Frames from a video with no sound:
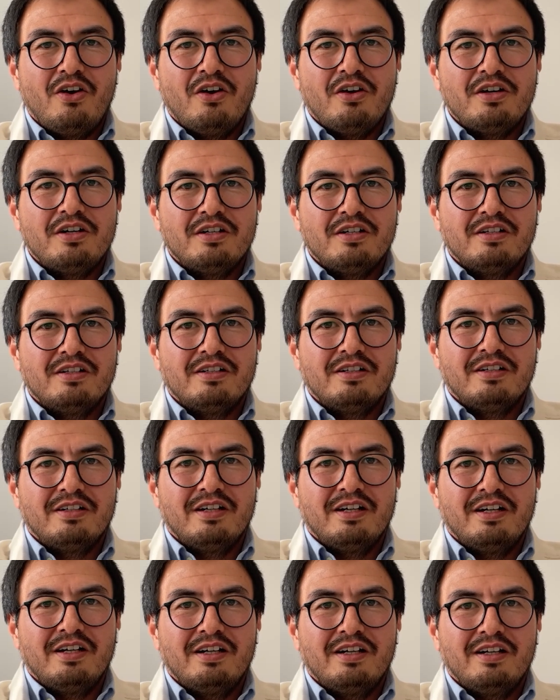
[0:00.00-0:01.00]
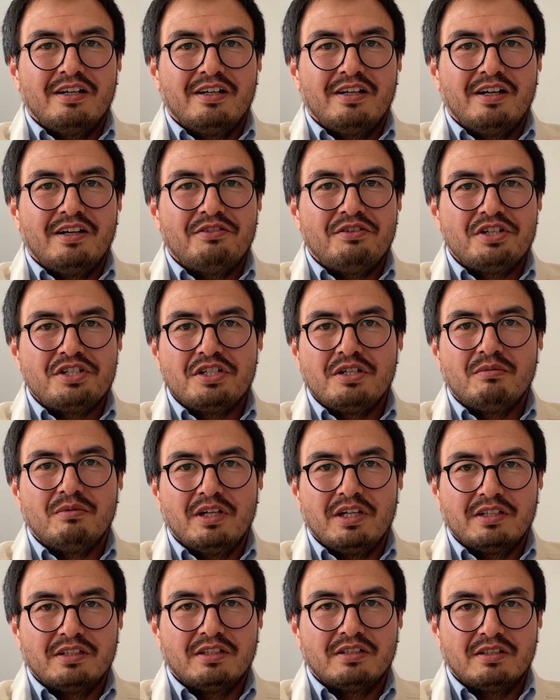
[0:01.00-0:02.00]
order, a regime
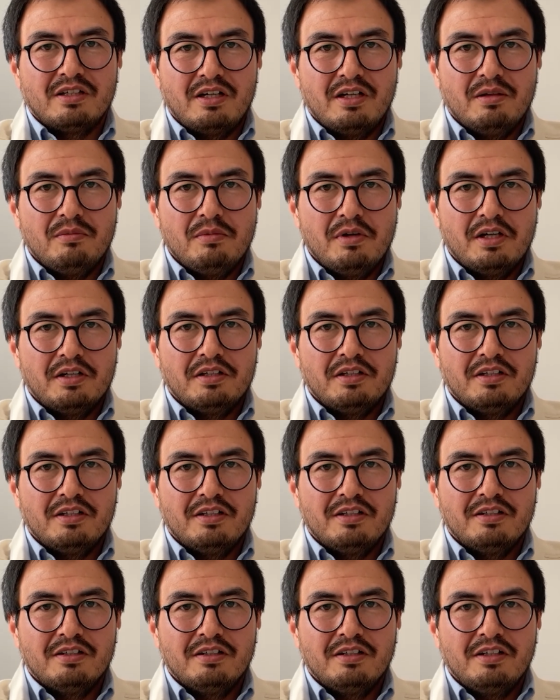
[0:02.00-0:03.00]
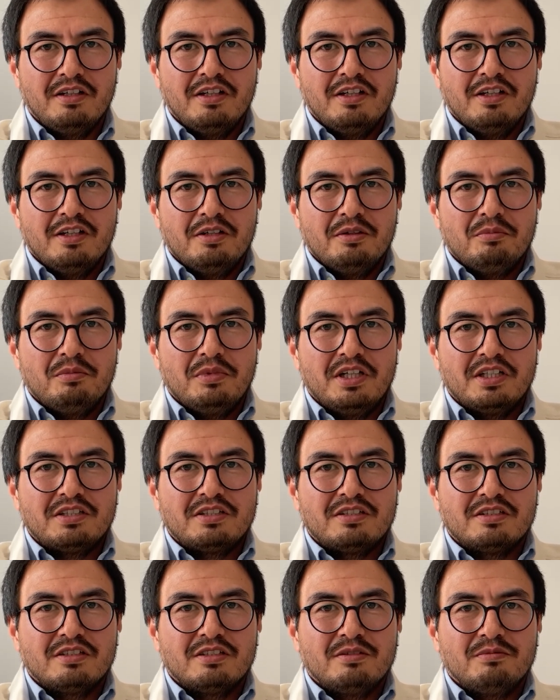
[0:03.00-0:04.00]
like the Taliban,
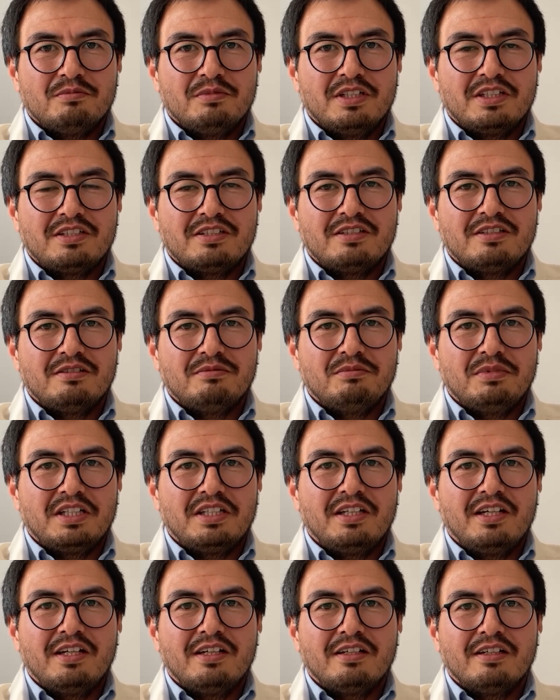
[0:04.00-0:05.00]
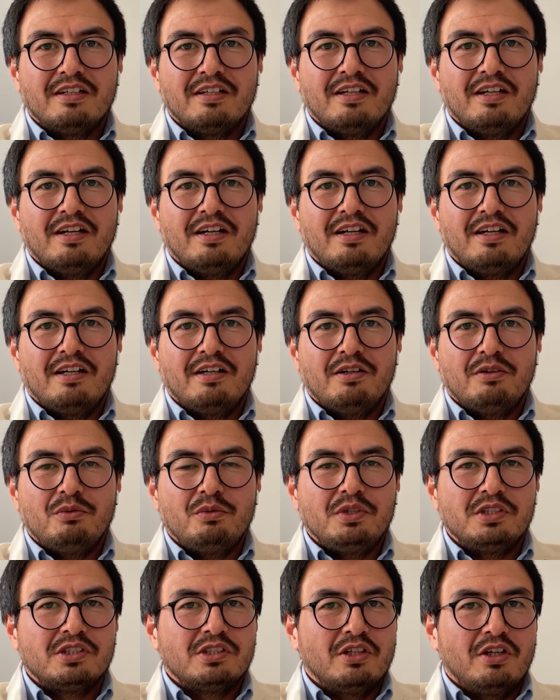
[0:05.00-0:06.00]
but then
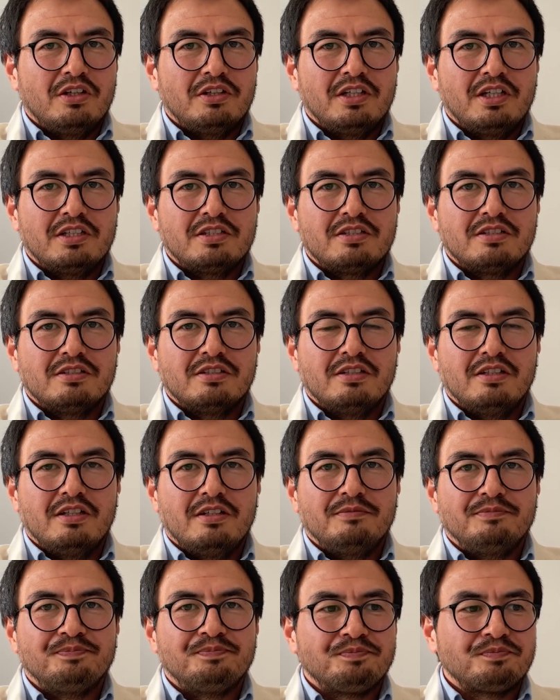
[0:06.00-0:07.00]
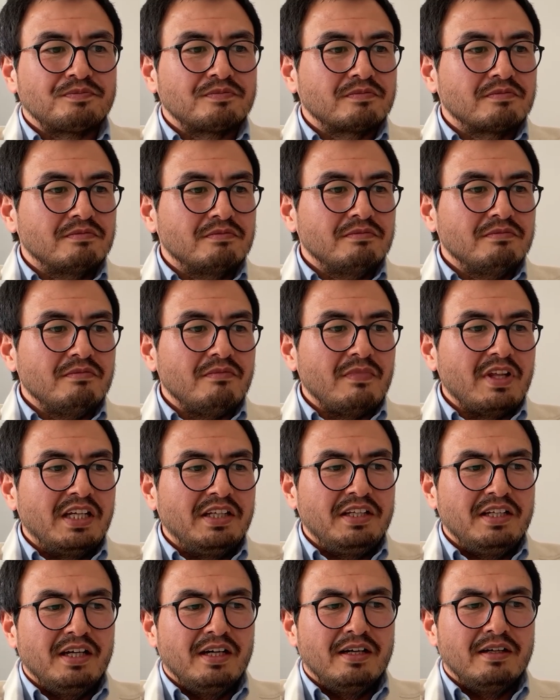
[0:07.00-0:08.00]
we saw that
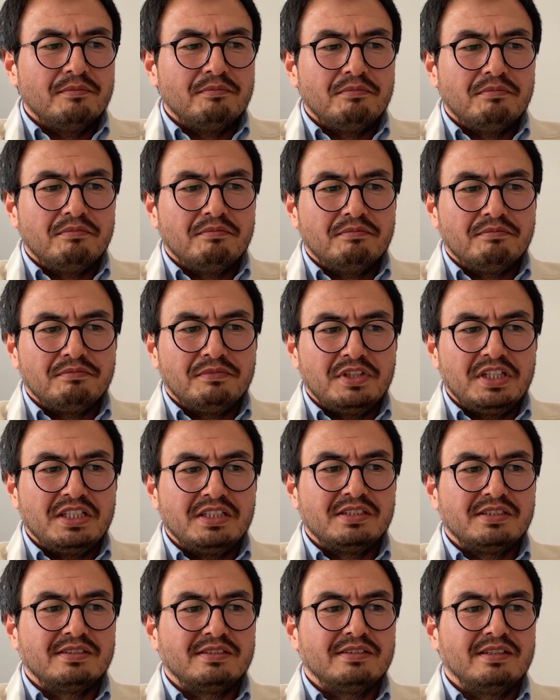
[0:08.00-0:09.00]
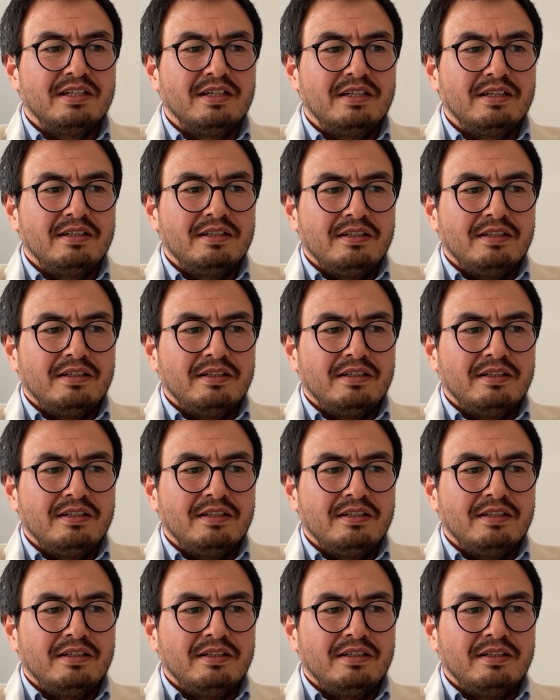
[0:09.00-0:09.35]
these